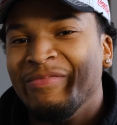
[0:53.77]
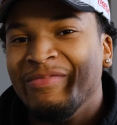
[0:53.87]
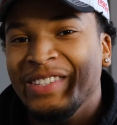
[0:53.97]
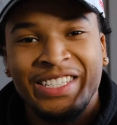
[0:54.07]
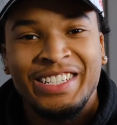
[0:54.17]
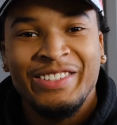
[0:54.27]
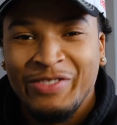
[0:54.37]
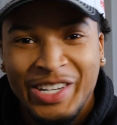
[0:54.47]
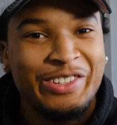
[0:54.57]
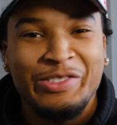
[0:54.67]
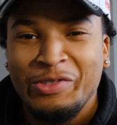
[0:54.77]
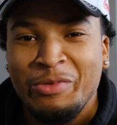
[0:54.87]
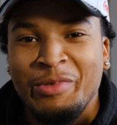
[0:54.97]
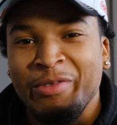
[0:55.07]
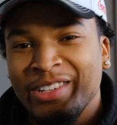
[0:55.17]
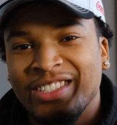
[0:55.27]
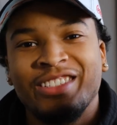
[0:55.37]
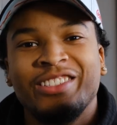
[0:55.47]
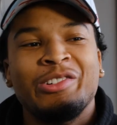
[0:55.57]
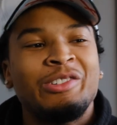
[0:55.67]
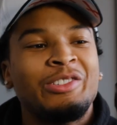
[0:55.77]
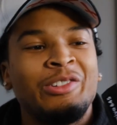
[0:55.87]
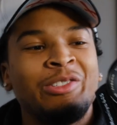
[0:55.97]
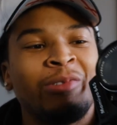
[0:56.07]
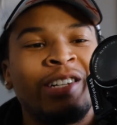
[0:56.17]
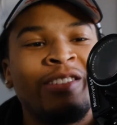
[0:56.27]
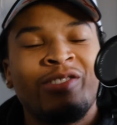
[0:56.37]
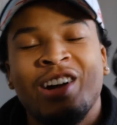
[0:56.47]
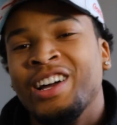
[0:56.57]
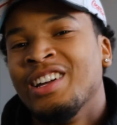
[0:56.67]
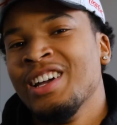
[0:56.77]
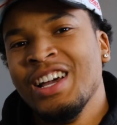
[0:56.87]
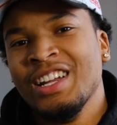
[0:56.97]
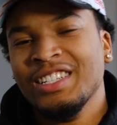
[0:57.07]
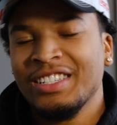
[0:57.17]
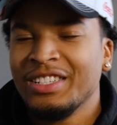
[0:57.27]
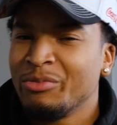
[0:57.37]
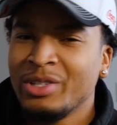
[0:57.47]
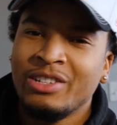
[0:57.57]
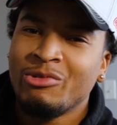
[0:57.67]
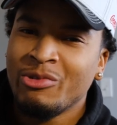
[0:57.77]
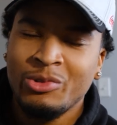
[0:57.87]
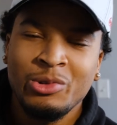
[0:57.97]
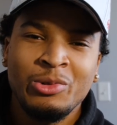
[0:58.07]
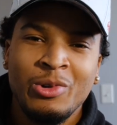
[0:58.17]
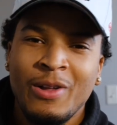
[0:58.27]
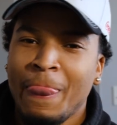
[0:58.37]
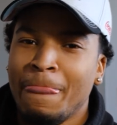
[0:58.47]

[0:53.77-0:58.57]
this video is going to be about this. It's the only one I've tried. This isn't really a review.